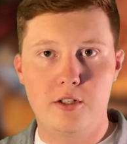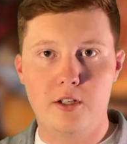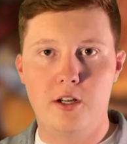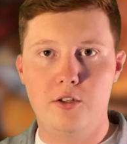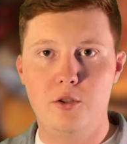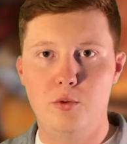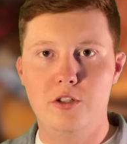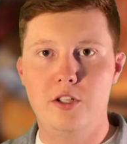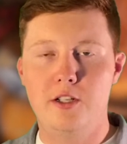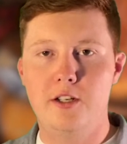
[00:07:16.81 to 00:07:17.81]
as you will
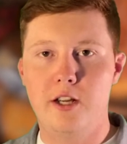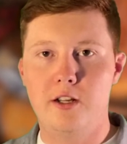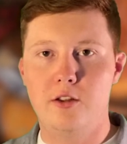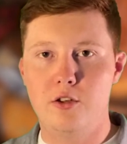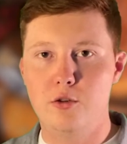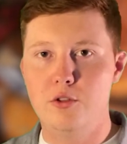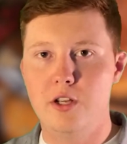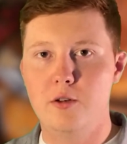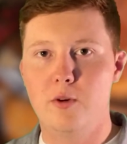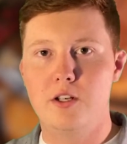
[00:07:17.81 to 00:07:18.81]
need to take the Tuesday
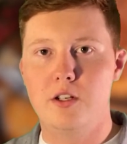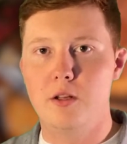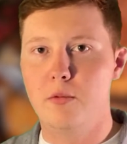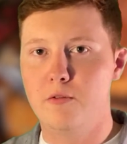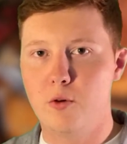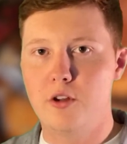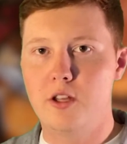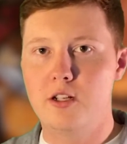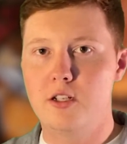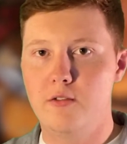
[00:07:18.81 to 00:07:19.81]
and Wednesday before
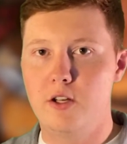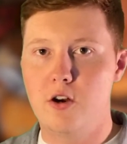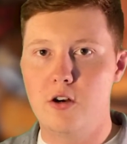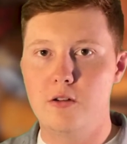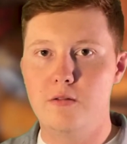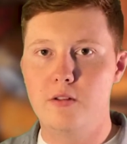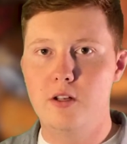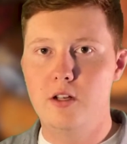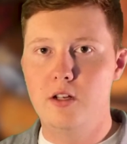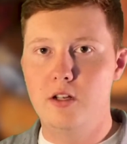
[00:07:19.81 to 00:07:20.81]
Thanksgiving off
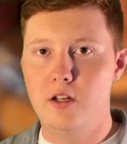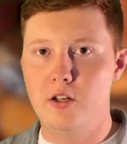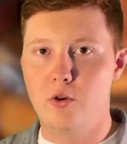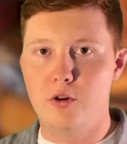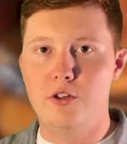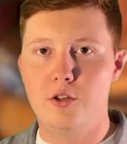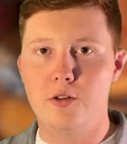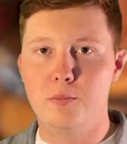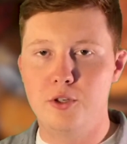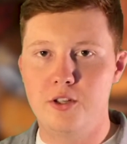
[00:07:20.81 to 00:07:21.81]
in order to
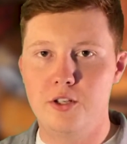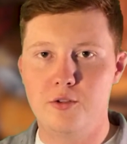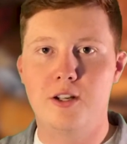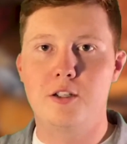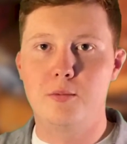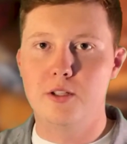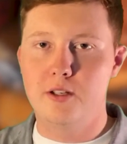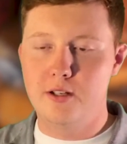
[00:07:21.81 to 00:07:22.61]
complete this recipe.